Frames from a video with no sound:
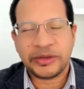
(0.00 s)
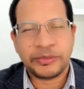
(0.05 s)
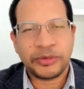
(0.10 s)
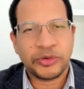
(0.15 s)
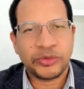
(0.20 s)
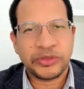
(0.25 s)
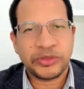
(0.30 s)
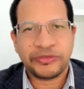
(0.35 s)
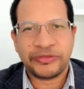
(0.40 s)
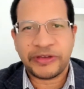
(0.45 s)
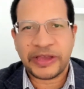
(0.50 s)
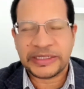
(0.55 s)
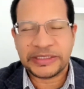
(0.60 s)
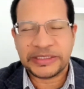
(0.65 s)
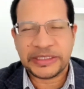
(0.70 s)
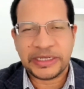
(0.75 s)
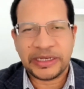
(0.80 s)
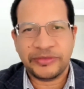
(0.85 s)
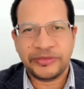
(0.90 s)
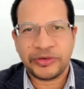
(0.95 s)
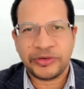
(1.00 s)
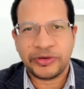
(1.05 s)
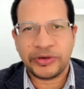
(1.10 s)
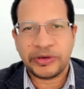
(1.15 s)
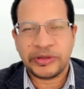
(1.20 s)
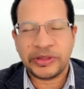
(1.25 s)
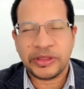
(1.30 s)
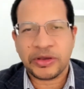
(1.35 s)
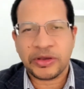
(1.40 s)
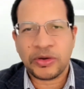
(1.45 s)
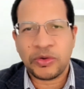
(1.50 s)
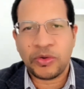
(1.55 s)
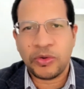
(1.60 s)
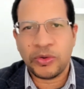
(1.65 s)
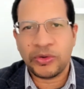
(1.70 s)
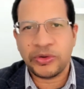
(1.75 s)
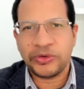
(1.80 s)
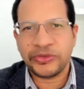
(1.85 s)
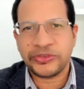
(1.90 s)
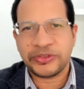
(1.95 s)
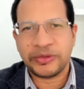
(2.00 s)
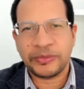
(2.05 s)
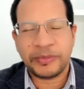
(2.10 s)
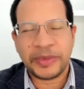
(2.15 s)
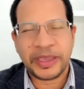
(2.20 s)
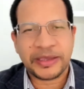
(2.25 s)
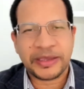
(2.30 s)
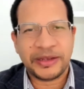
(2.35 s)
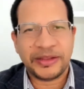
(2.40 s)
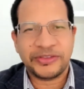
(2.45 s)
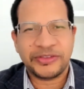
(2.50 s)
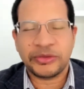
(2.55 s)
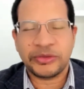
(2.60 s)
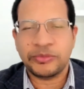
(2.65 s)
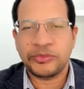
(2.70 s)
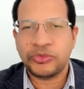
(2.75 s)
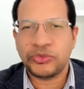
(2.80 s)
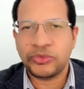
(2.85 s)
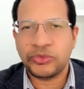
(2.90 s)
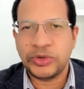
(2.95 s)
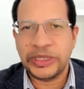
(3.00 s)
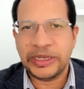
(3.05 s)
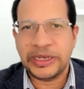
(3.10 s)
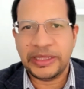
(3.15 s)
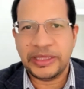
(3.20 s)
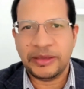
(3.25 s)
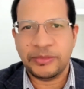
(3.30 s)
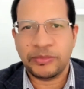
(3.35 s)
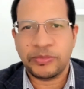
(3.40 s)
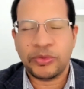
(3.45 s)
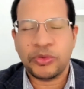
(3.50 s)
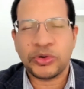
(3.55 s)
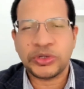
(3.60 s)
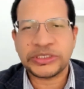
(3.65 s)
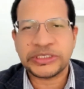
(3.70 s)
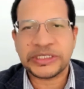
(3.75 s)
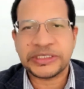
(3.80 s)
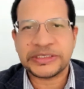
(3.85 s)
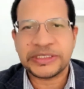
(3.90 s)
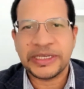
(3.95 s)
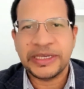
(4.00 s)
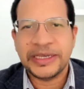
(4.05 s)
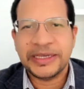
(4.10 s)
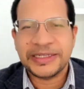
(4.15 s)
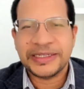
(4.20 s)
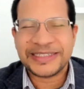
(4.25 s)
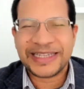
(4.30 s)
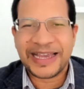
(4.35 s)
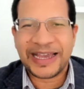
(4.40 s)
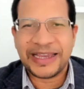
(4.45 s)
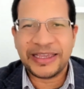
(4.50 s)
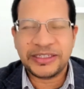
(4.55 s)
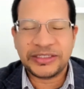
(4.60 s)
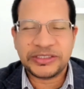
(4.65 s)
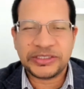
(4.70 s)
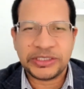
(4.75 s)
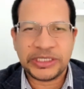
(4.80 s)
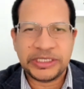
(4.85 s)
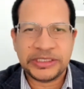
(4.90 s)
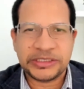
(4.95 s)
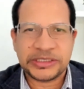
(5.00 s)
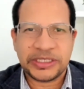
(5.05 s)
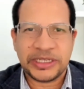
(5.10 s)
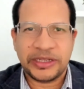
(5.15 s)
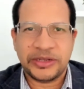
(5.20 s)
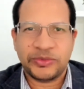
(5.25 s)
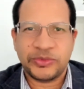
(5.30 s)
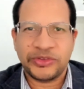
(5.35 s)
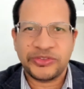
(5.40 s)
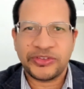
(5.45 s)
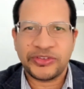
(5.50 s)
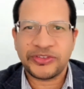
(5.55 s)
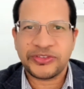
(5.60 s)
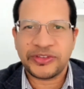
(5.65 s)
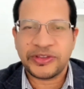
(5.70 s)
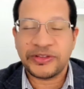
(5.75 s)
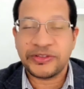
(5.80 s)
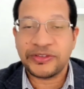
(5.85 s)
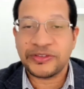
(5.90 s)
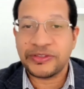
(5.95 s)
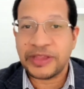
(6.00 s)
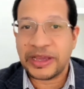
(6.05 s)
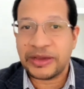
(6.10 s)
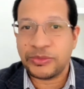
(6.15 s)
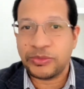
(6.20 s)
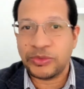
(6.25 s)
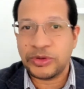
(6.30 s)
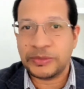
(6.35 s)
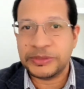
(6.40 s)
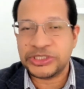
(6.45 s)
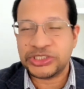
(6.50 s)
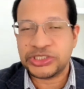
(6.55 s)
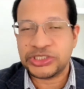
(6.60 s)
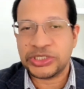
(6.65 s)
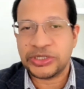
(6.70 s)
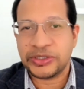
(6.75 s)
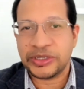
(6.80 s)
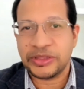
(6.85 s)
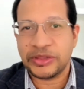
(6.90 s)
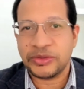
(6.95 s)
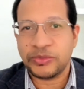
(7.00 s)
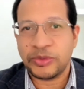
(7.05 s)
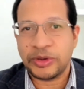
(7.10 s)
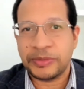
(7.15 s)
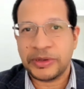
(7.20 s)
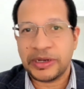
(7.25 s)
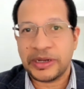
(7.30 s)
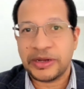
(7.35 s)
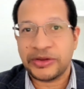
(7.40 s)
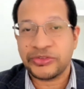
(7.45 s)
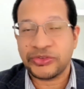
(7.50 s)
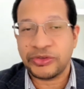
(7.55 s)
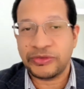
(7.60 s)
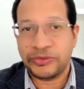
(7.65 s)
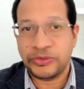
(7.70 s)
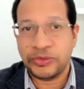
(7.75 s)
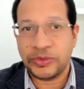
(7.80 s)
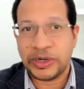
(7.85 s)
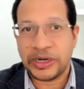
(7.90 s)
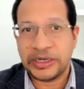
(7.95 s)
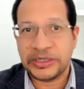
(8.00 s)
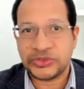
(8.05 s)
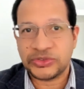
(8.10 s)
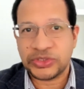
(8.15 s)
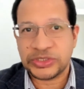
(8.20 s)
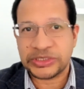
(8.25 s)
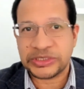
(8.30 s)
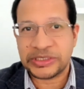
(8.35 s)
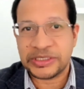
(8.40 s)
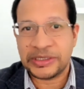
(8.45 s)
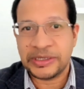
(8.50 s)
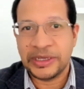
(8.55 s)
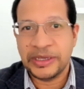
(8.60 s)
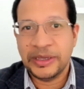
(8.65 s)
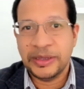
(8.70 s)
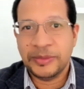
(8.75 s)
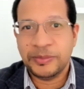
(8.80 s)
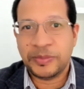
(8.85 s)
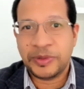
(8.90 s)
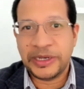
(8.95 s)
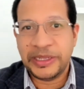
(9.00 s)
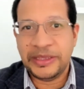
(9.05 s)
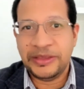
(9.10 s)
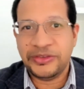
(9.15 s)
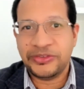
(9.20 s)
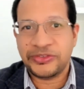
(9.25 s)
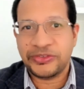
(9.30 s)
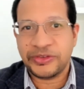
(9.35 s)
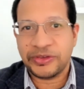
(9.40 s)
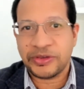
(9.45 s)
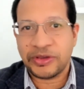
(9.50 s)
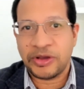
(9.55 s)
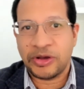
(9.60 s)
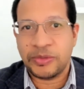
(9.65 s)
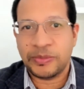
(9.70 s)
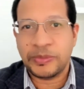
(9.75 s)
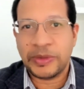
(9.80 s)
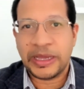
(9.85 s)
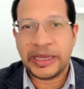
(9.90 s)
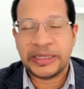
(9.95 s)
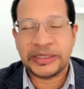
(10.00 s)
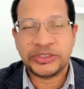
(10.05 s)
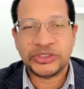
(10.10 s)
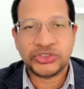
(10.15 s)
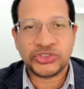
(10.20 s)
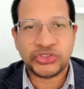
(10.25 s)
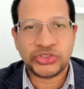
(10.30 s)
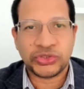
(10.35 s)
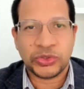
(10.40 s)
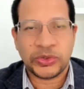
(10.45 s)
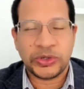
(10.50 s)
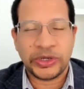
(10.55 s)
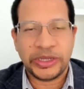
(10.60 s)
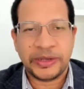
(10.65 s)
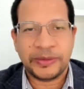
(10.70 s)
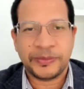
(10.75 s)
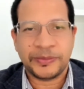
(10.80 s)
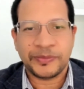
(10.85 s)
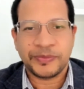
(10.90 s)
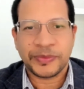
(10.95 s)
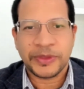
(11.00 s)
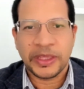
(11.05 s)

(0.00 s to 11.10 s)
about the fatty liver, the cause, the mechanism, really important, tied to insulin resistance. That will be shared in the webinar. So if you are interested, please come and join.